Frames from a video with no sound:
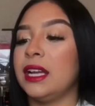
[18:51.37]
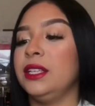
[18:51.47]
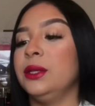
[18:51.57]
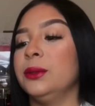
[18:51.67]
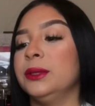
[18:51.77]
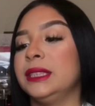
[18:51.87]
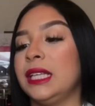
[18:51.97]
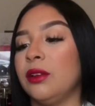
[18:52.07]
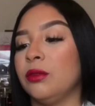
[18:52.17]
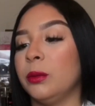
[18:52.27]
I use
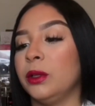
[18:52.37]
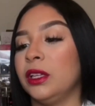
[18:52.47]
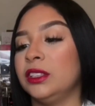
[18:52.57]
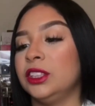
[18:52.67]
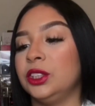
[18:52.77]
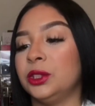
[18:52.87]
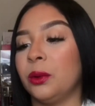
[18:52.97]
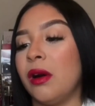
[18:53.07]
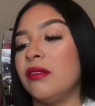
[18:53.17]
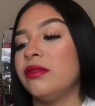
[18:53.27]
the Rimmel London
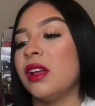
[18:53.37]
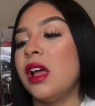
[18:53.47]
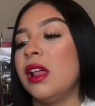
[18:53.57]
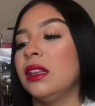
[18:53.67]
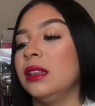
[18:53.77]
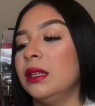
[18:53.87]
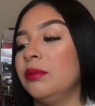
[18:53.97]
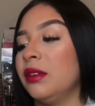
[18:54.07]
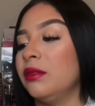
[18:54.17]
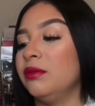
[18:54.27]
Show Off
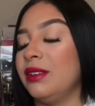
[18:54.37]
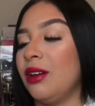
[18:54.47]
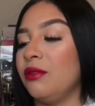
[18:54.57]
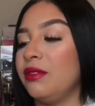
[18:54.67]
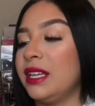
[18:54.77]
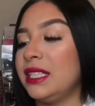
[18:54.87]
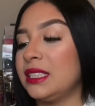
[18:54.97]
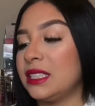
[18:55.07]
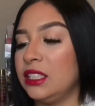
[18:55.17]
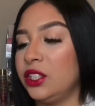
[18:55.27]
Lip Velvet.
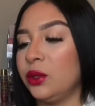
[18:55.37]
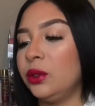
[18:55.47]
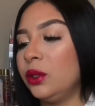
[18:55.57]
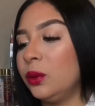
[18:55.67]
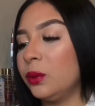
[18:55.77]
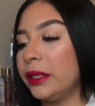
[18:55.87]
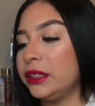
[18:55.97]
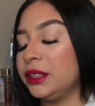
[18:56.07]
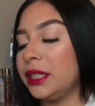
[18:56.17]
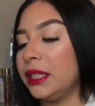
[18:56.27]
Don't know
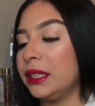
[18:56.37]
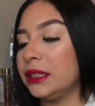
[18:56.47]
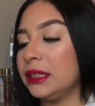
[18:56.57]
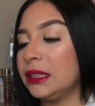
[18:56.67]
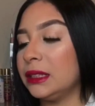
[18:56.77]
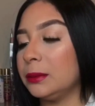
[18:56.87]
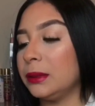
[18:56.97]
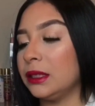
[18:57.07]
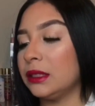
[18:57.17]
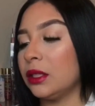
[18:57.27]
what shade this is
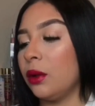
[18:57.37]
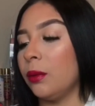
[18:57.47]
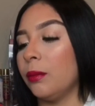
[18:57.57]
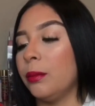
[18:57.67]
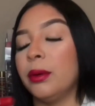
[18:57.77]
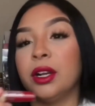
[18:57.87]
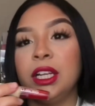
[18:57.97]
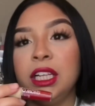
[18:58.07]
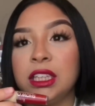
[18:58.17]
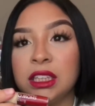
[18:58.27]
because, oh,
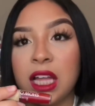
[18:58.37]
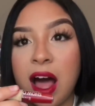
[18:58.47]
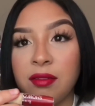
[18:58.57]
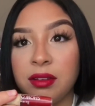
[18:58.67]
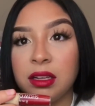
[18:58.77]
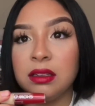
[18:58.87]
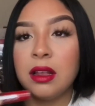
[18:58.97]
Burning Lava.